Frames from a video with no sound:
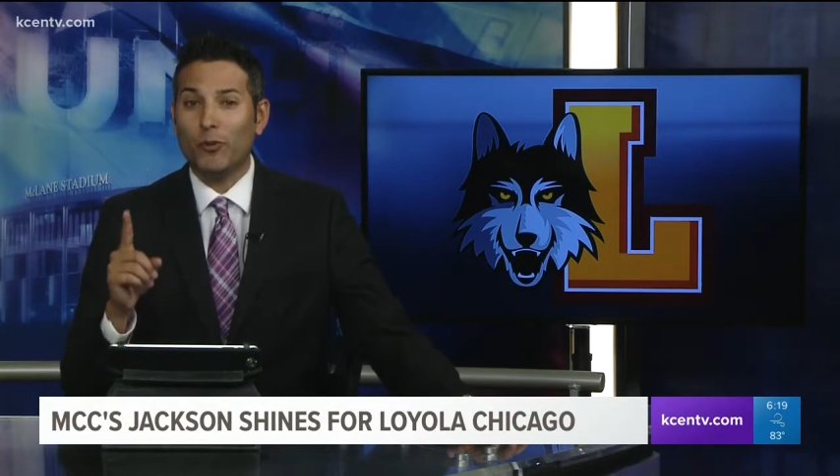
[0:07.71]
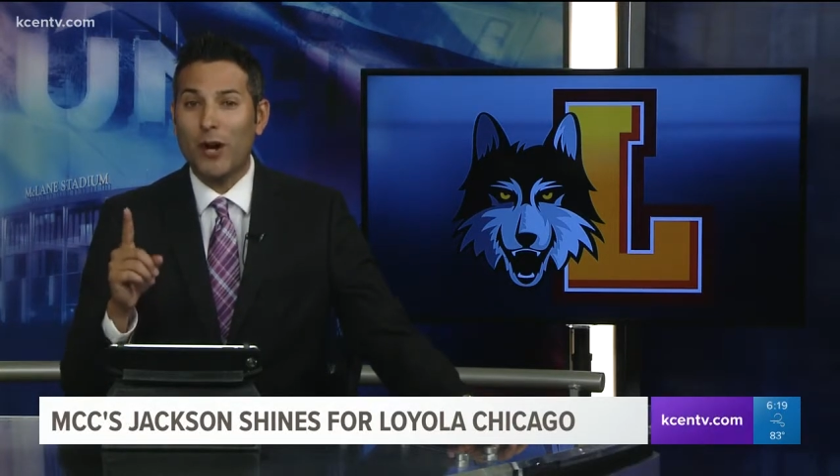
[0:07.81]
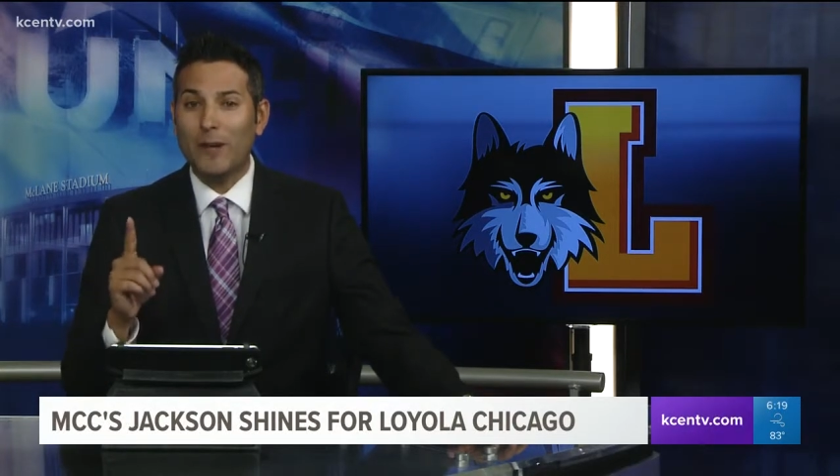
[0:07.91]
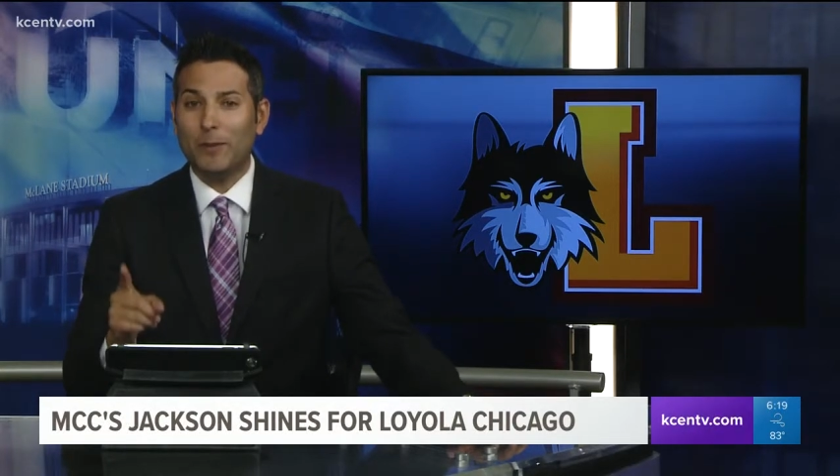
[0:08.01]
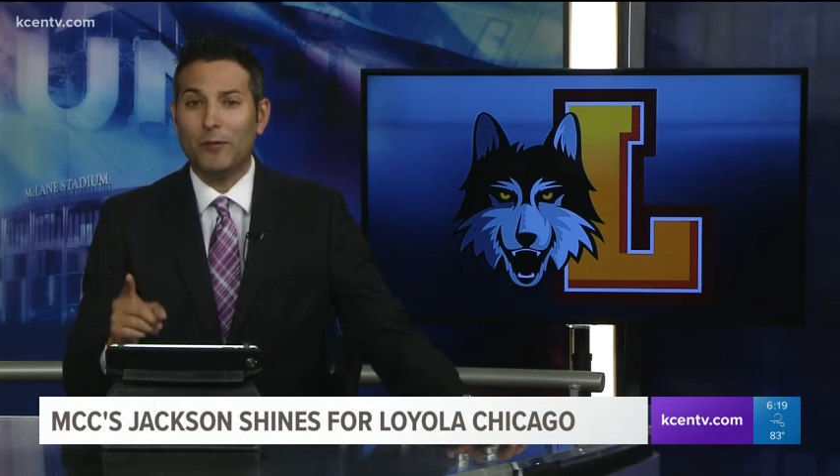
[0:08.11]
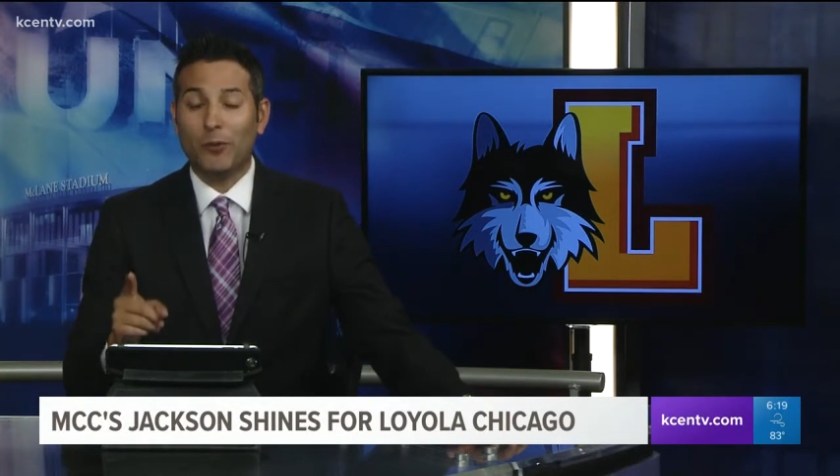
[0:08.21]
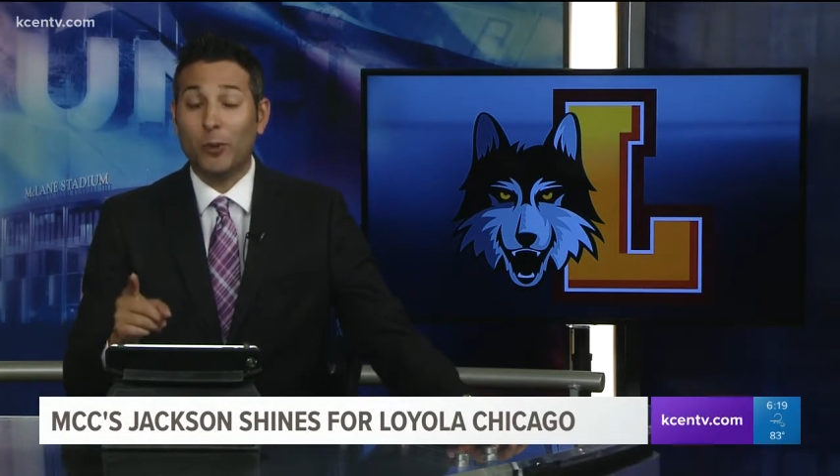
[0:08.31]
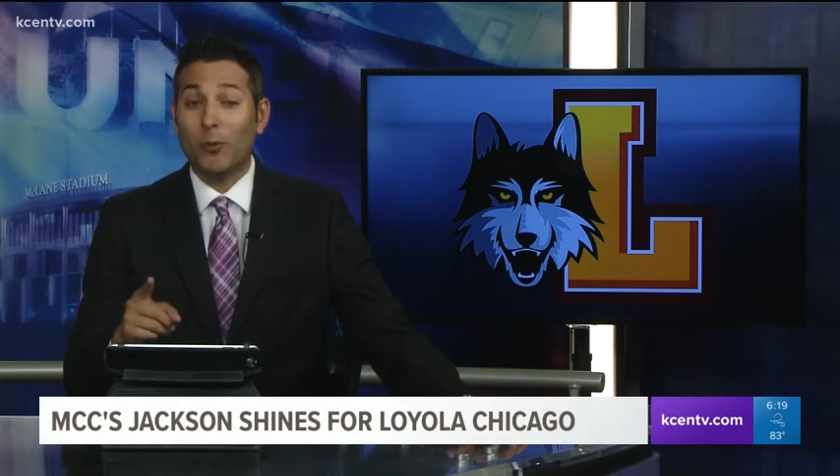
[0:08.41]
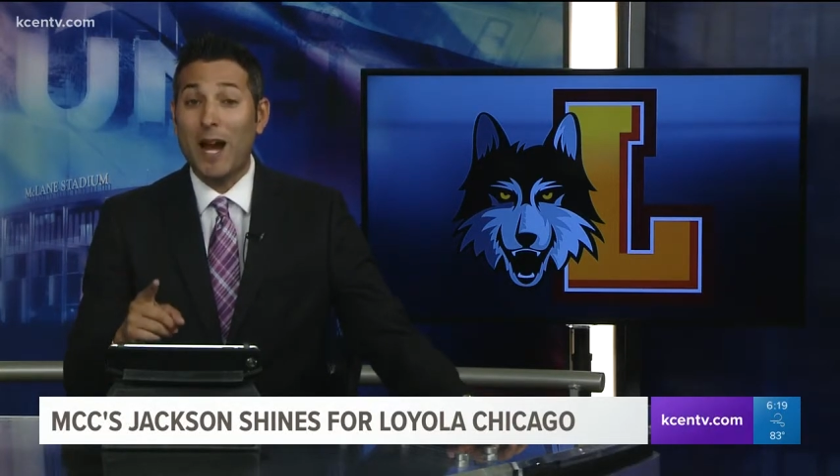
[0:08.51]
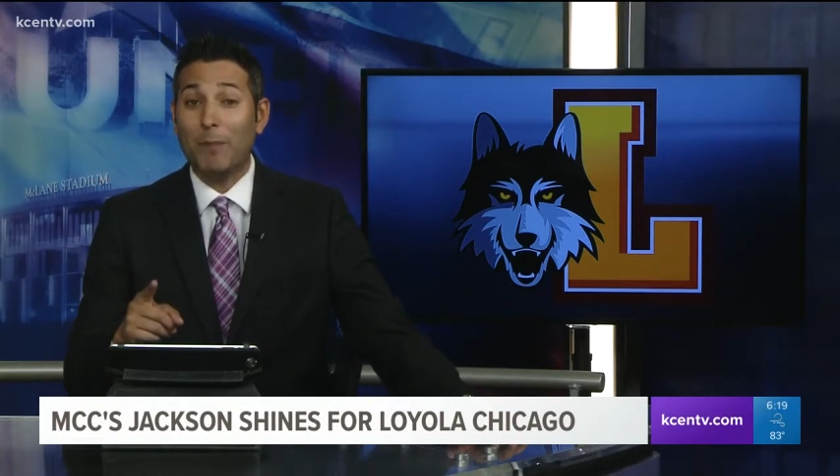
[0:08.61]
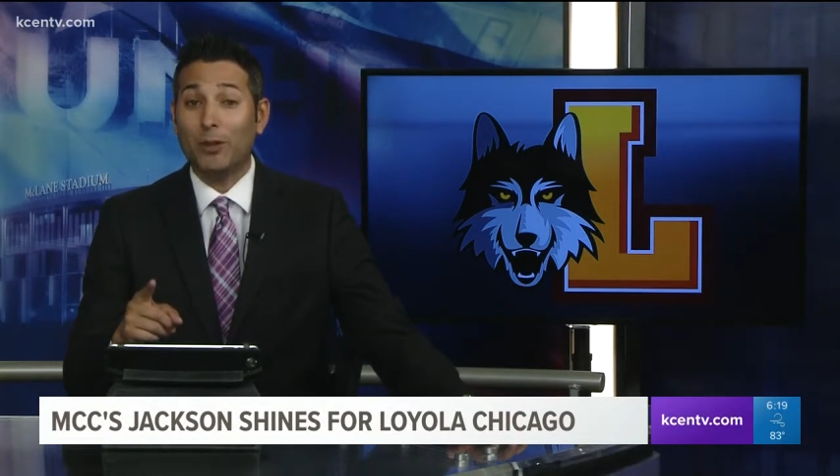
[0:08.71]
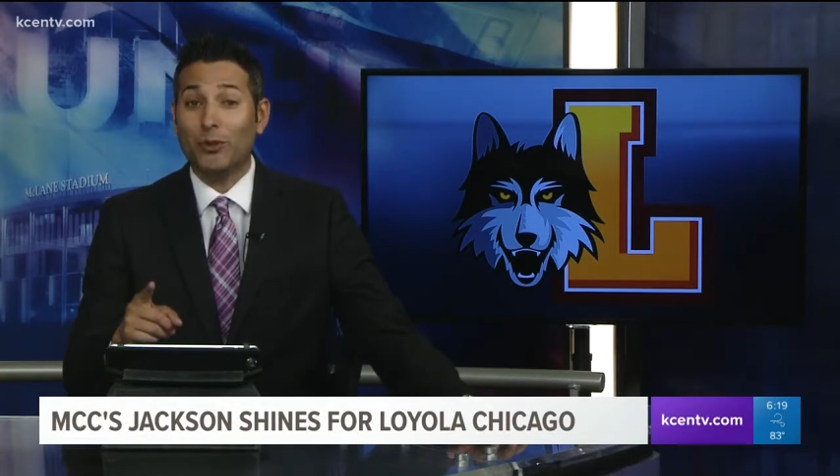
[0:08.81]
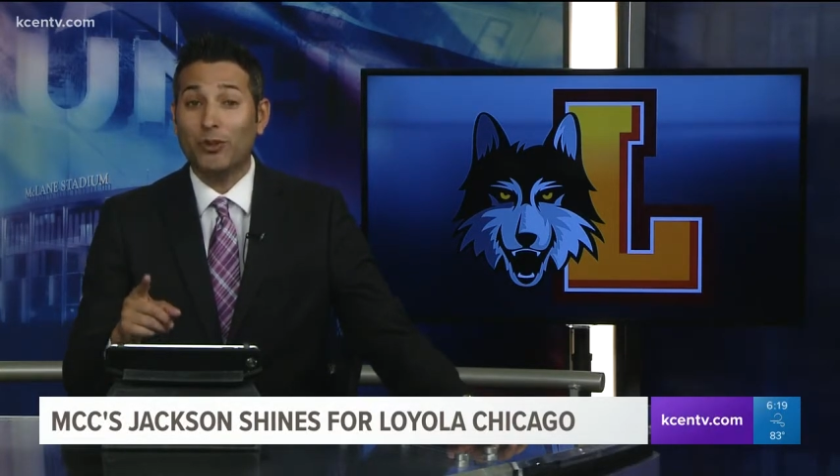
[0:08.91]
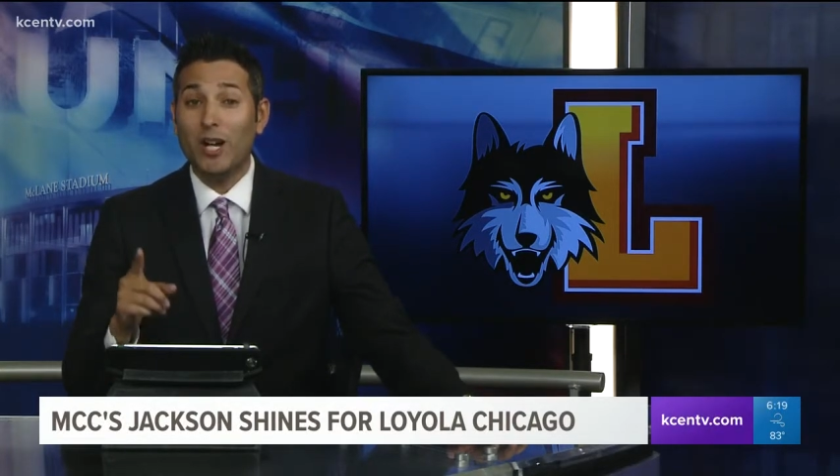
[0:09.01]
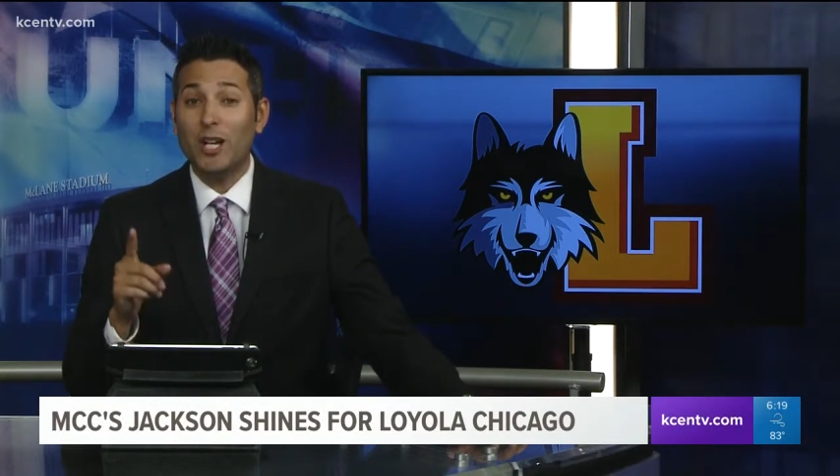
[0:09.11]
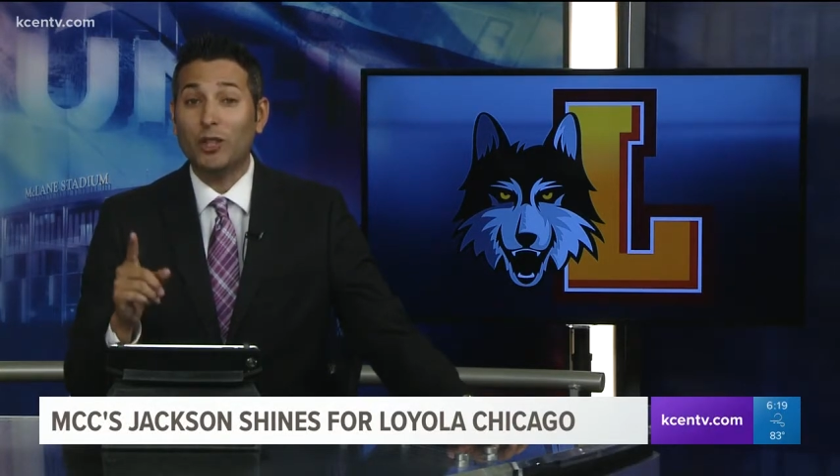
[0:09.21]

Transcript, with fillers: Ram uh, from the Ramblers